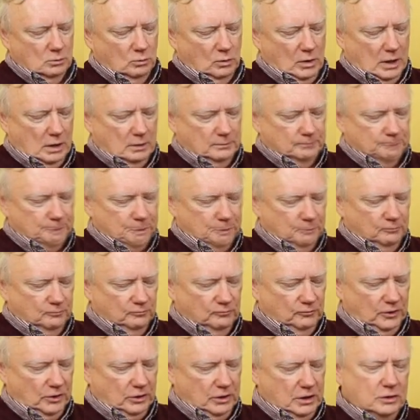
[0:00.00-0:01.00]
Well,
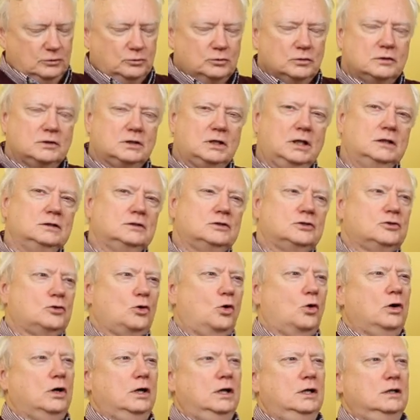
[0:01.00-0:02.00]
some very interesting
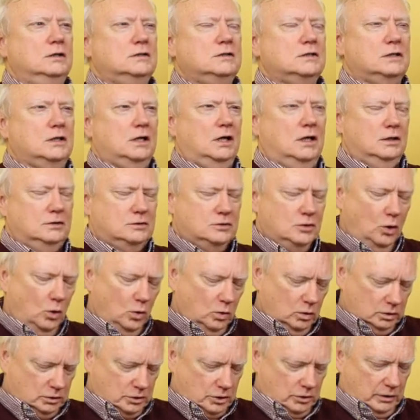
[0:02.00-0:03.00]
stories
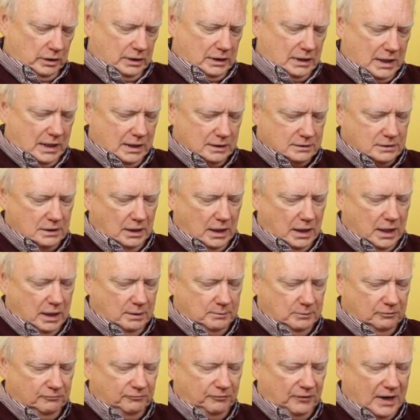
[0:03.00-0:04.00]
told during that
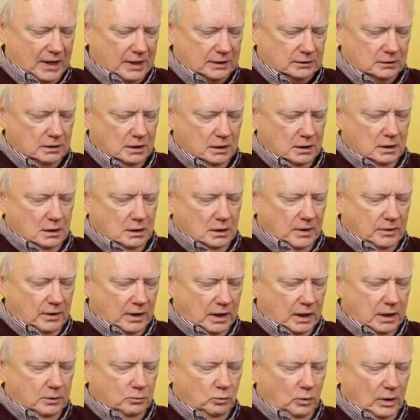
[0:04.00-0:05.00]
time. In fact,
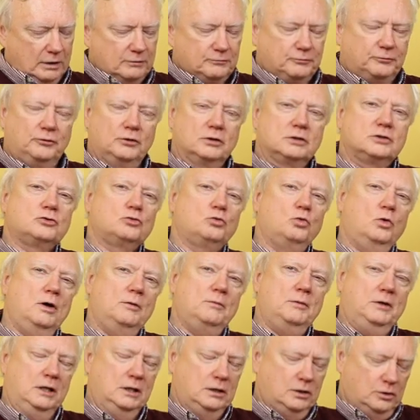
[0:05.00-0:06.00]
they went for a
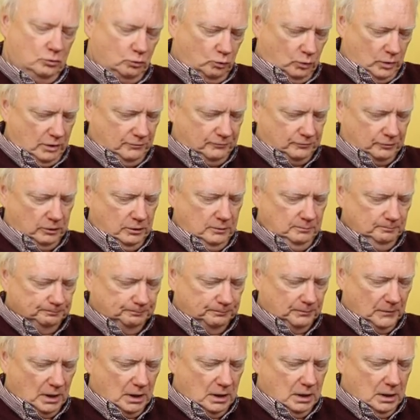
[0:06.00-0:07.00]
swim in the river,
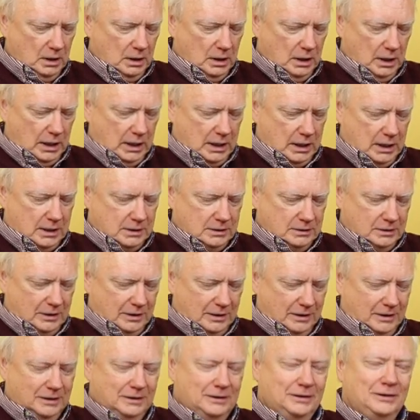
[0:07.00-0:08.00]
and
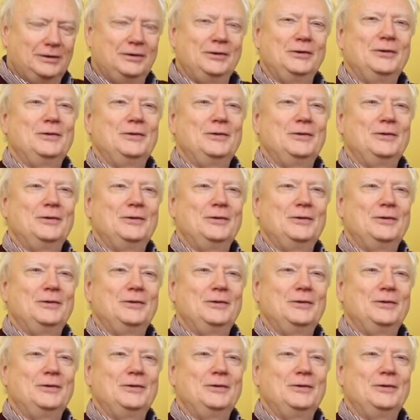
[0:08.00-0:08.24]
at